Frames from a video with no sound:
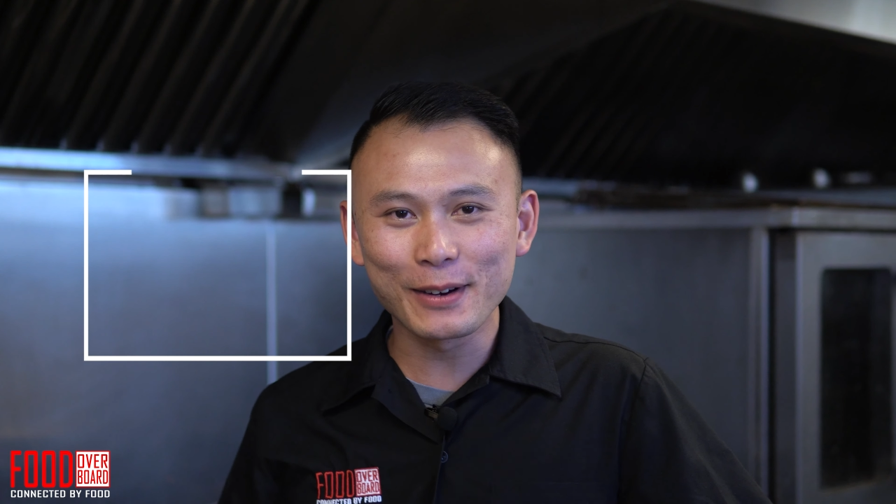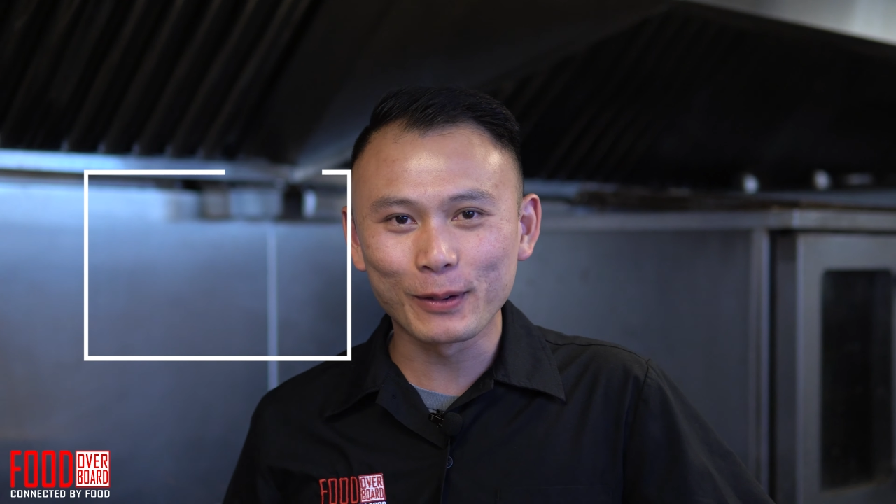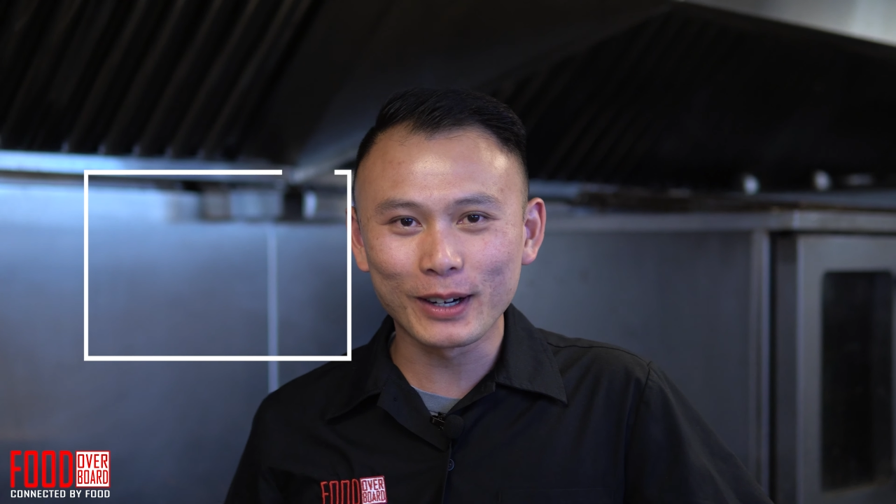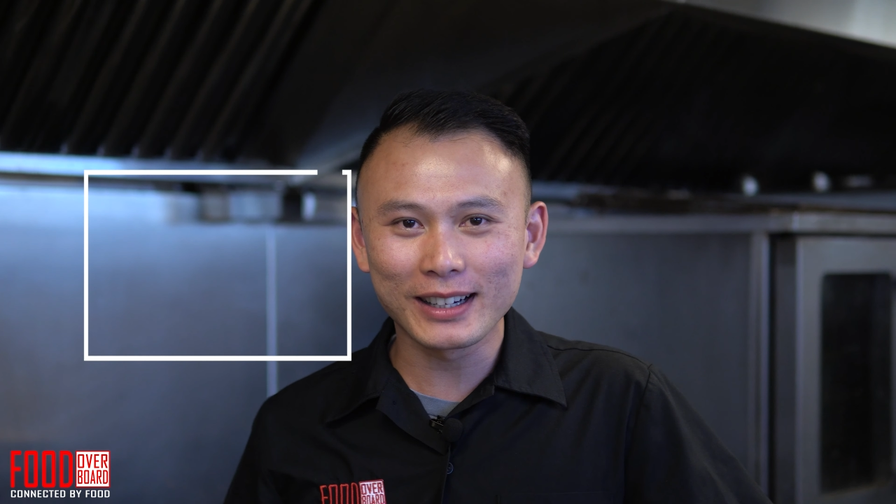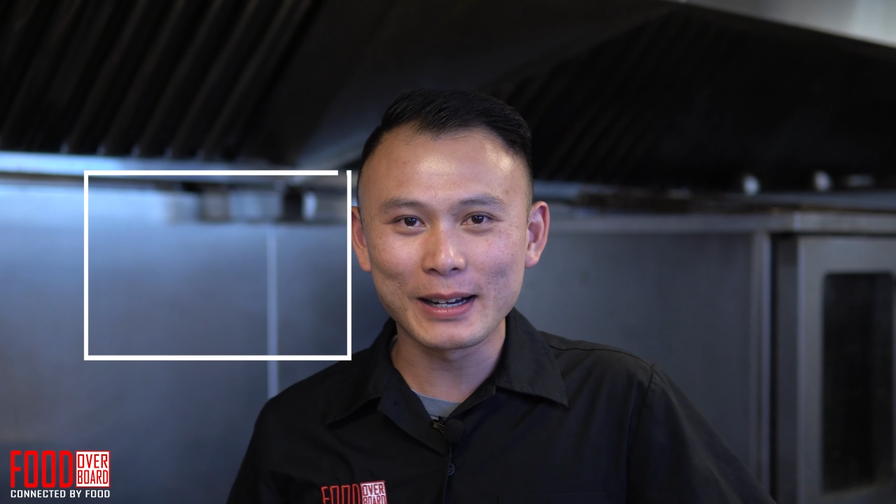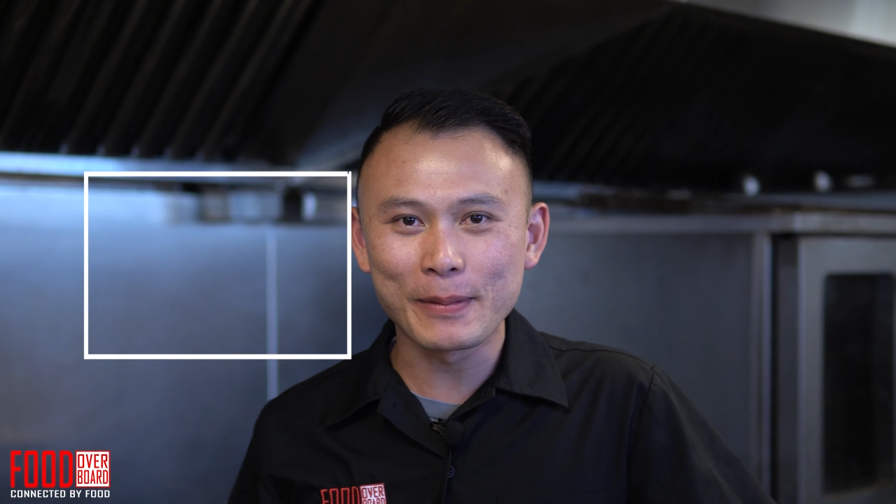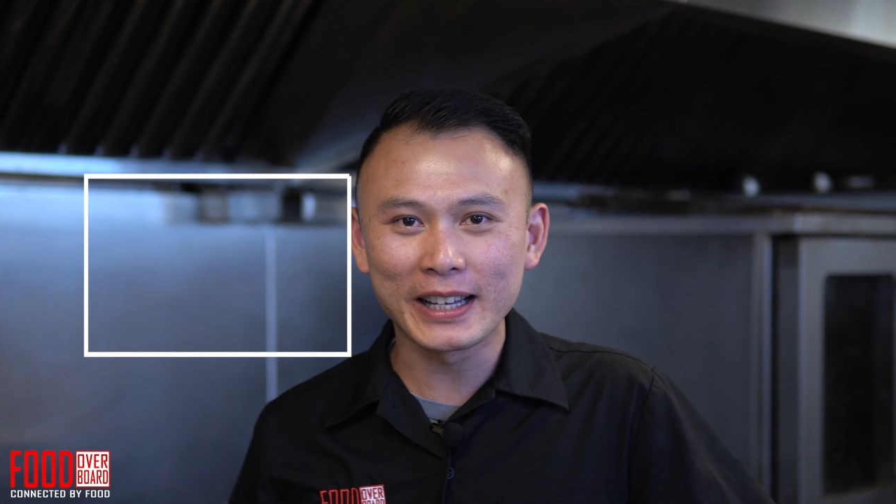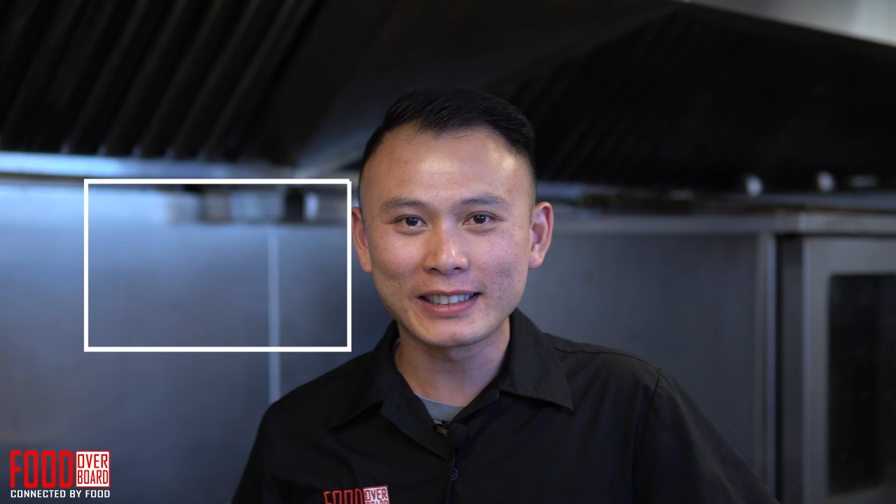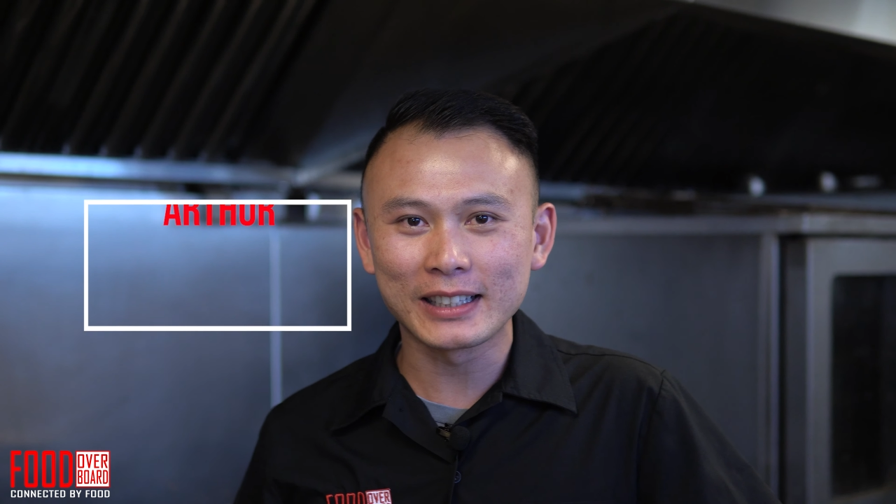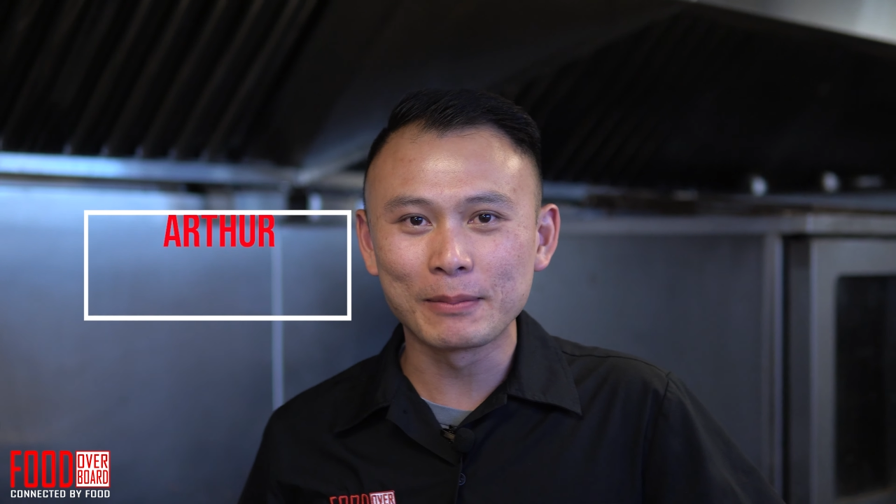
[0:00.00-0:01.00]
we're gonna
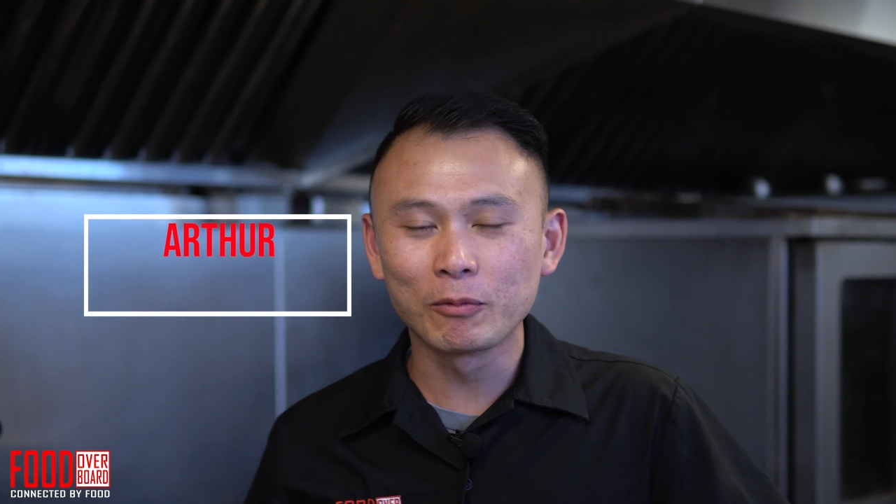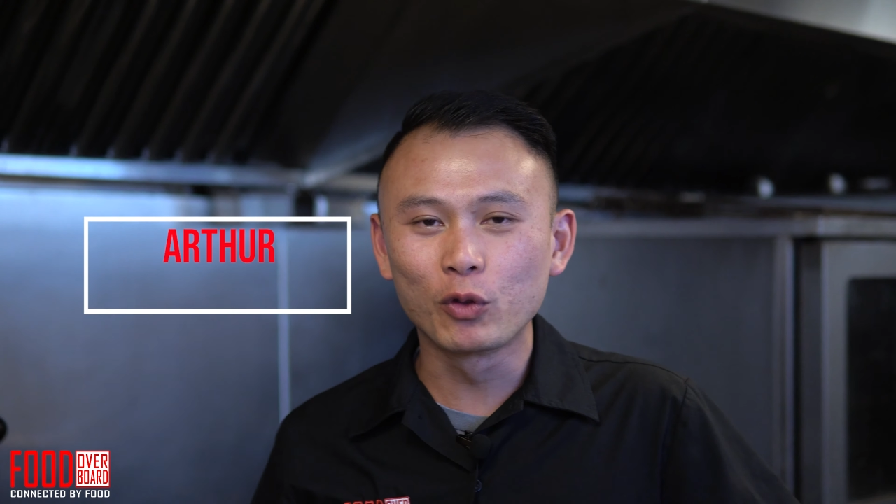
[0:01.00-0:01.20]
make some